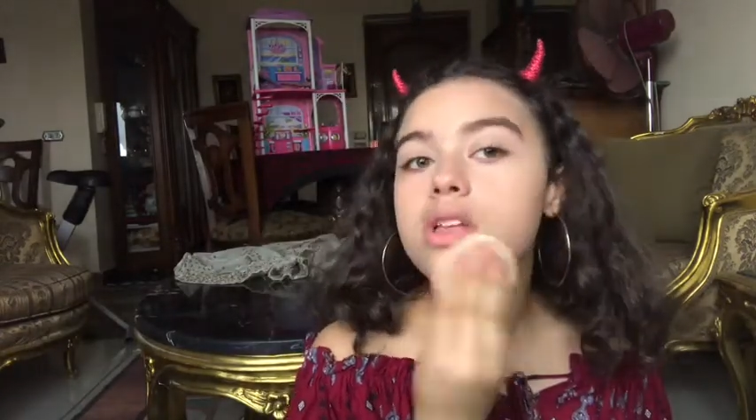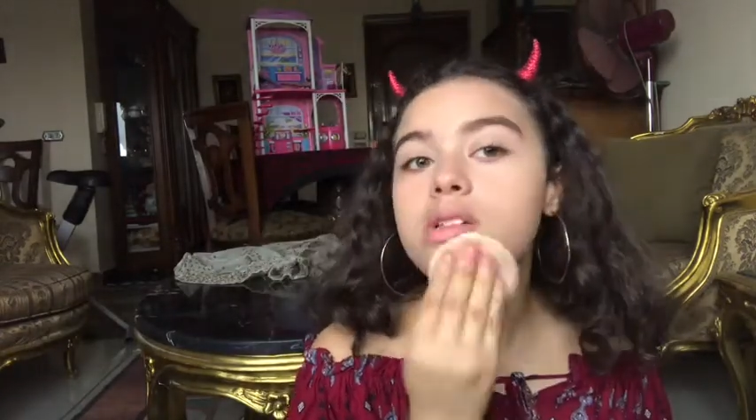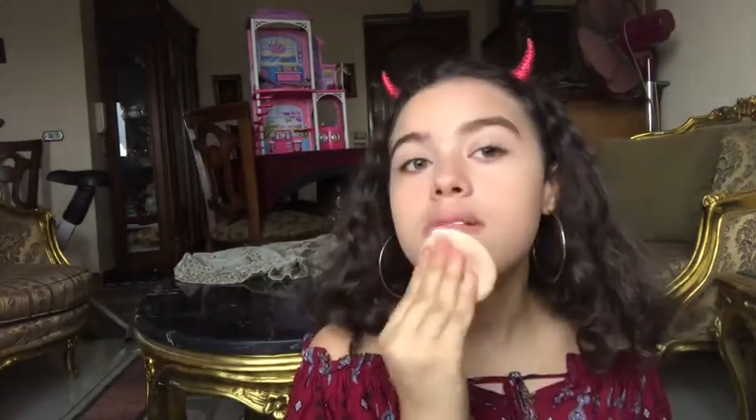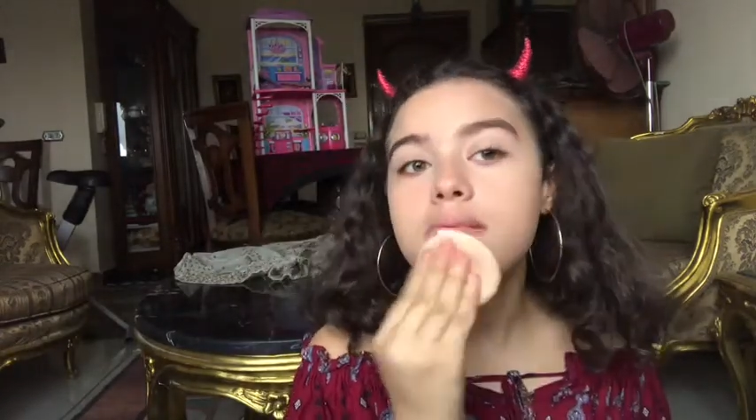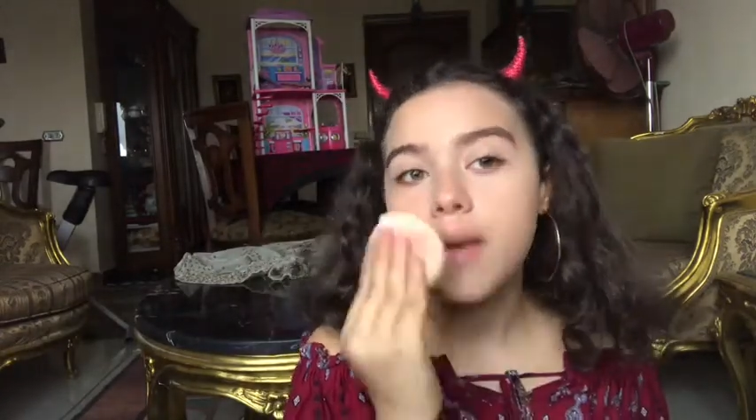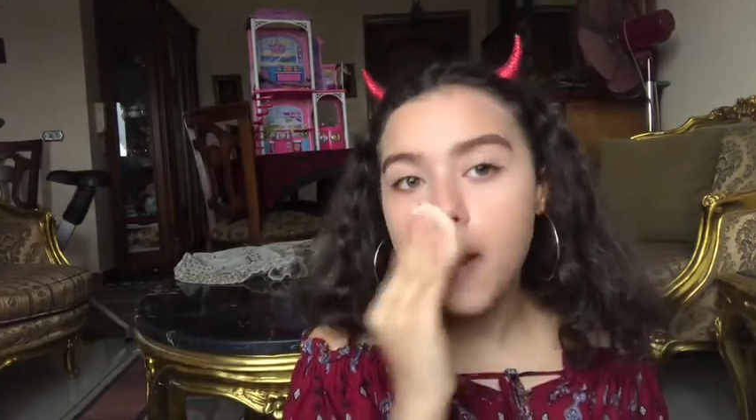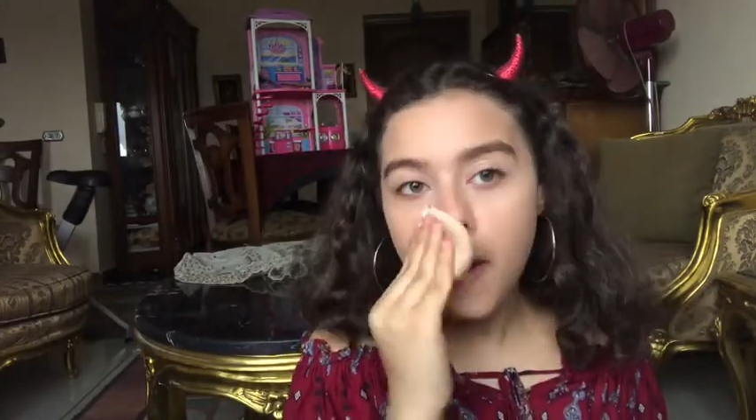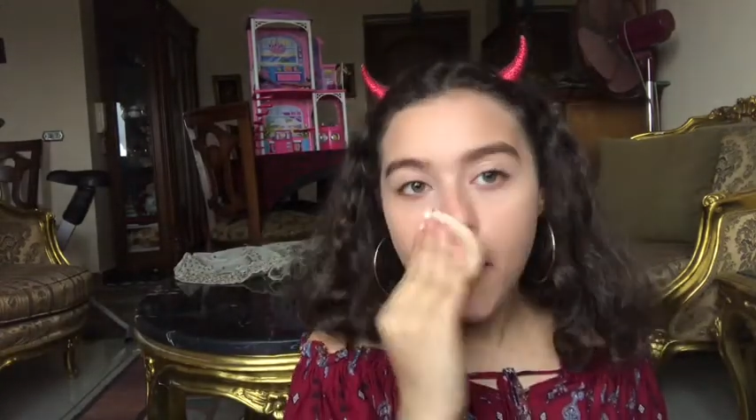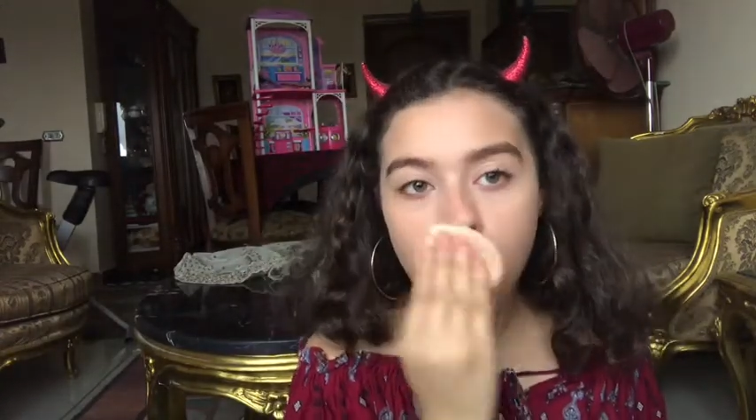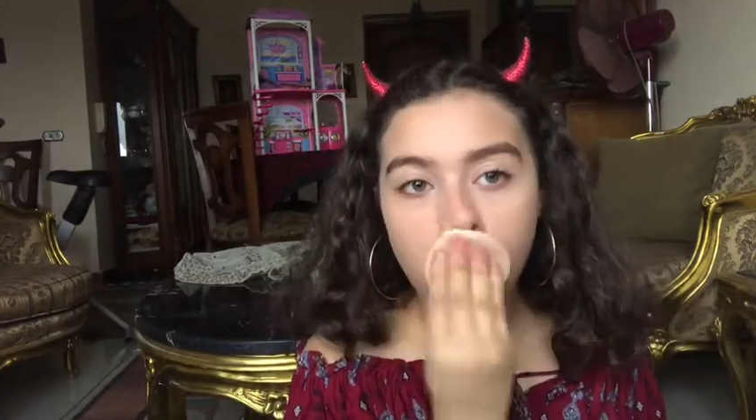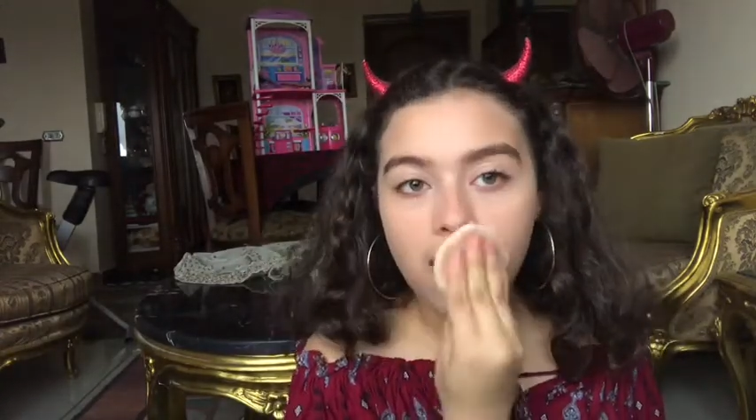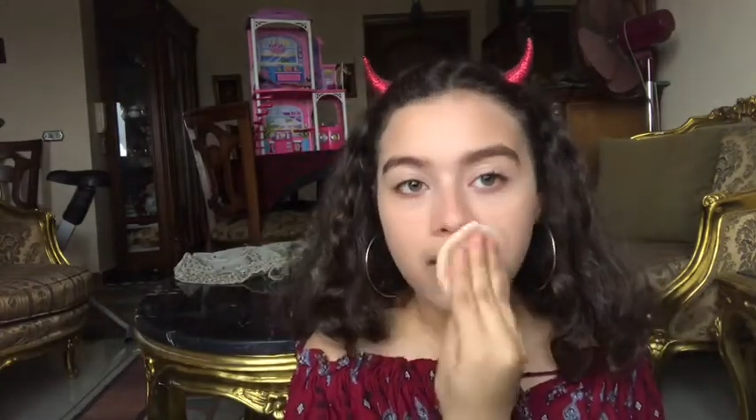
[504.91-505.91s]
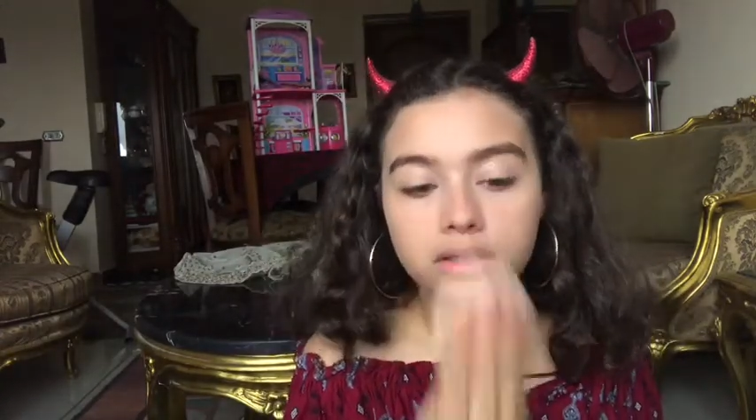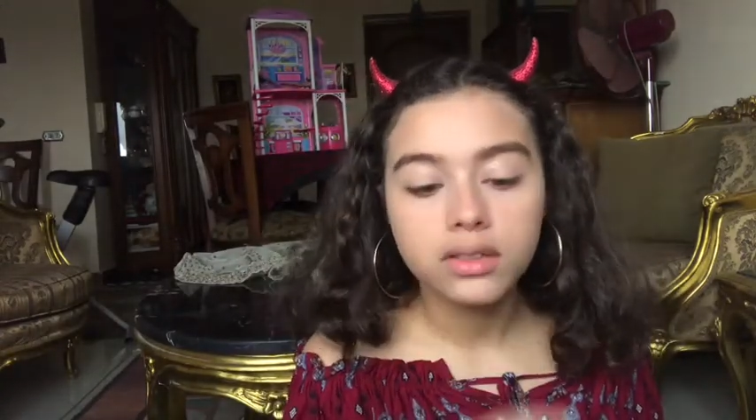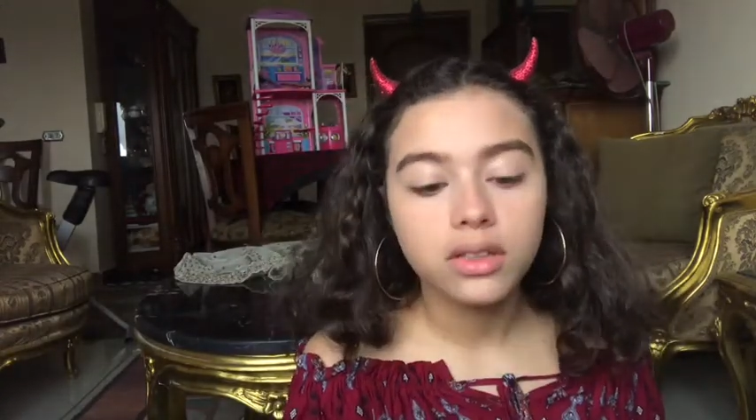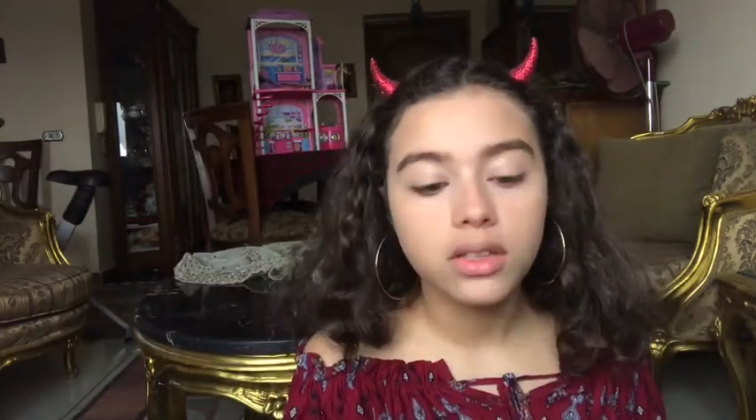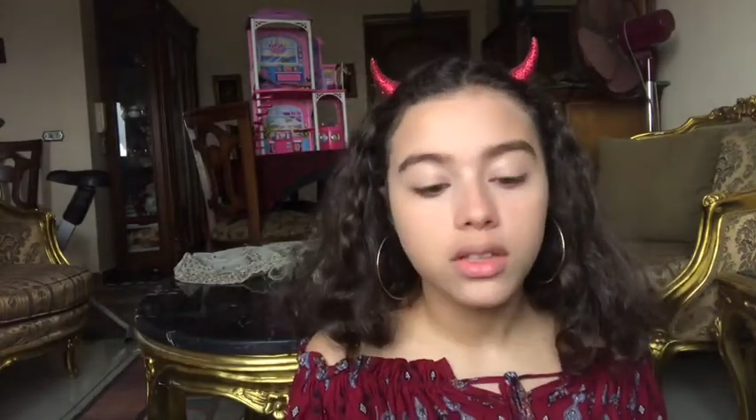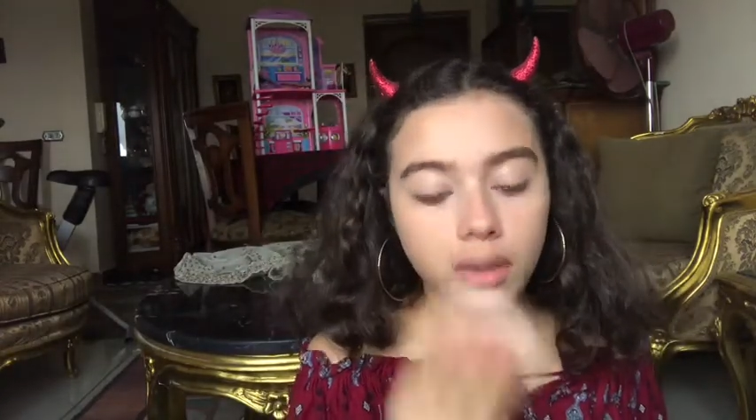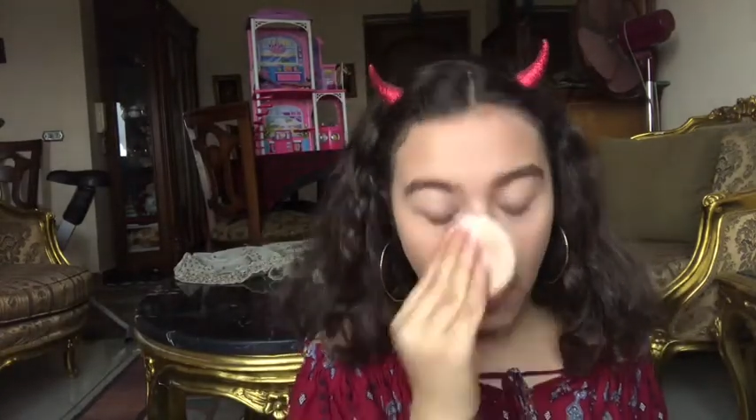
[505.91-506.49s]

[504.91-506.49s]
Like, honestly.